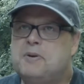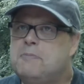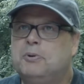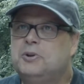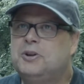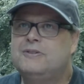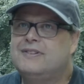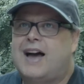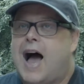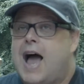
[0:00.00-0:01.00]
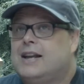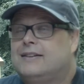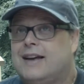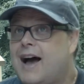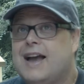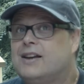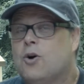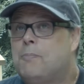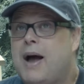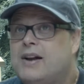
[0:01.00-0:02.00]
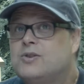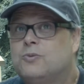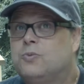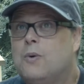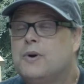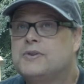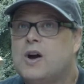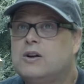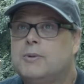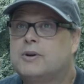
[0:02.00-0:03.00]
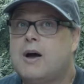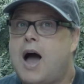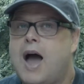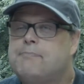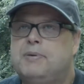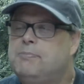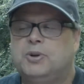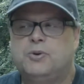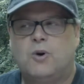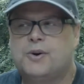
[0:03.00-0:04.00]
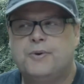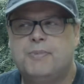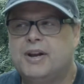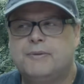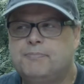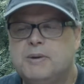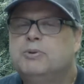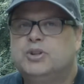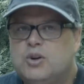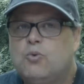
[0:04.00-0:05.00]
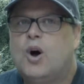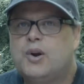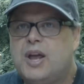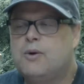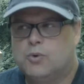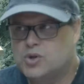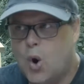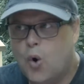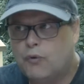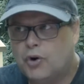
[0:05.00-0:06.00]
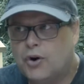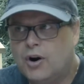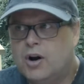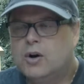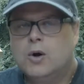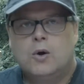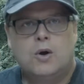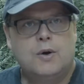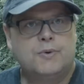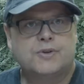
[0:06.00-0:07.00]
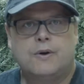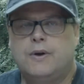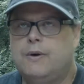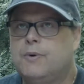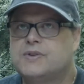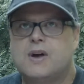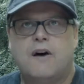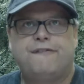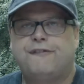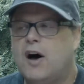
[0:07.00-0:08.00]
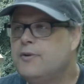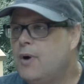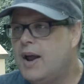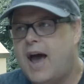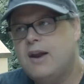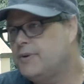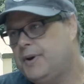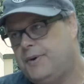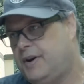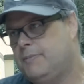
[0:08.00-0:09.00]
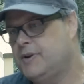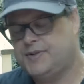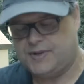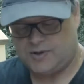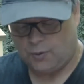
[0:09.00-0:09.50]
People didn't, I go back to what we were talking about. People didn't want to admit it. People didn't want to, it was over. It was a fun run. I don't care what anybody says.